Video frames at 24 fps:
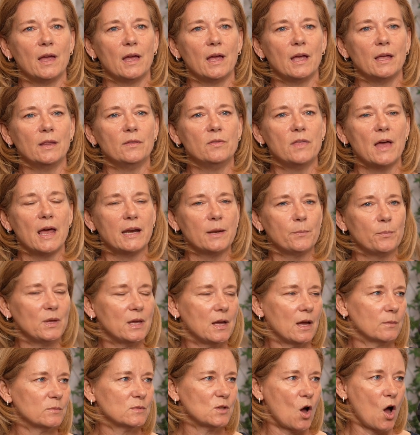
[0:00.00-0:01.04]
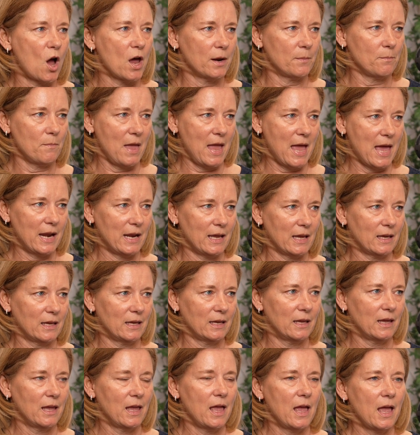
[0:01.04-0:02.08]
then it becomes
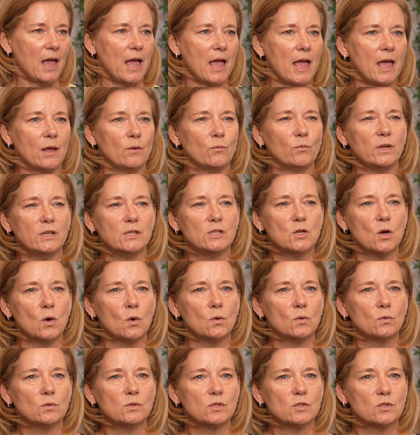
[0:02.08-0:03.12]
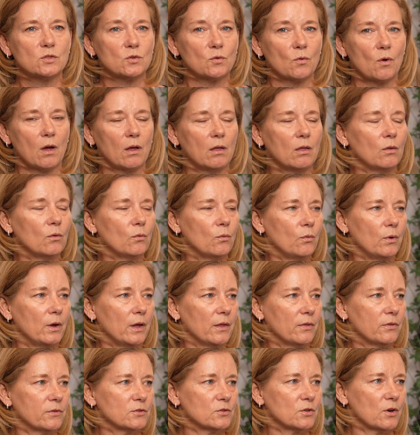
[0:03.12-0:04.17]
automatic, and we don't struggle
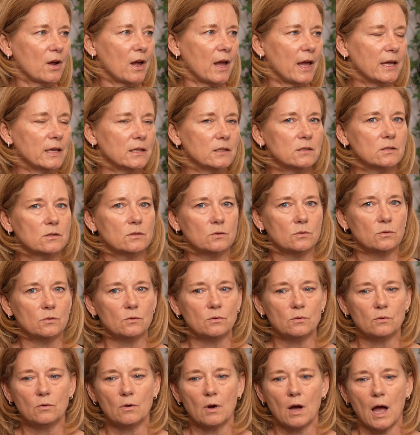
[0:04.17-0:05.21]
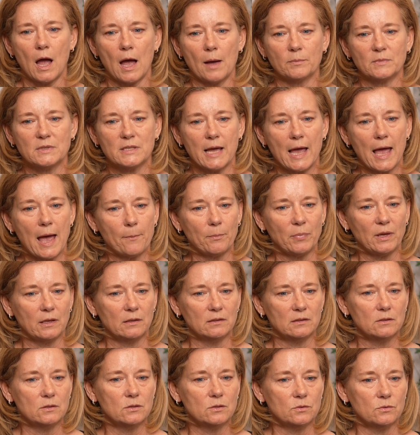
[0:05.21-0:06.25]
with trying to tap
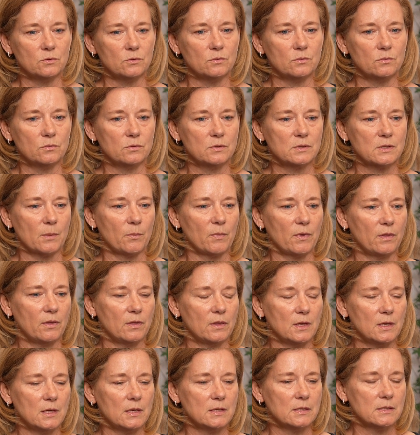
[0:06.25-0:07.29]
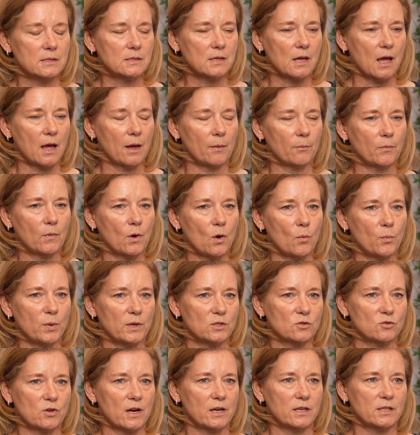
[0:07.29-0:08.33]
into some of these coping
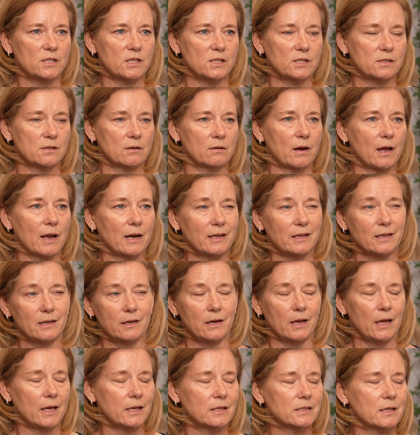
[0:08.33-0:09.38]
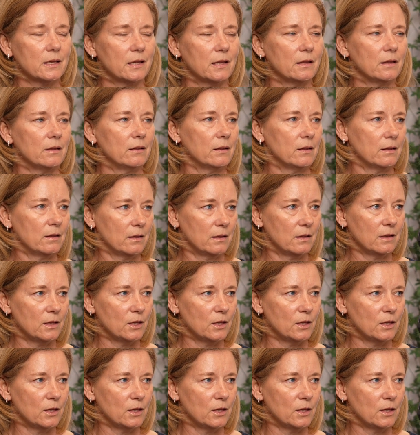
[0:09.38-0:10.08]
strategies. They're kind of innate, and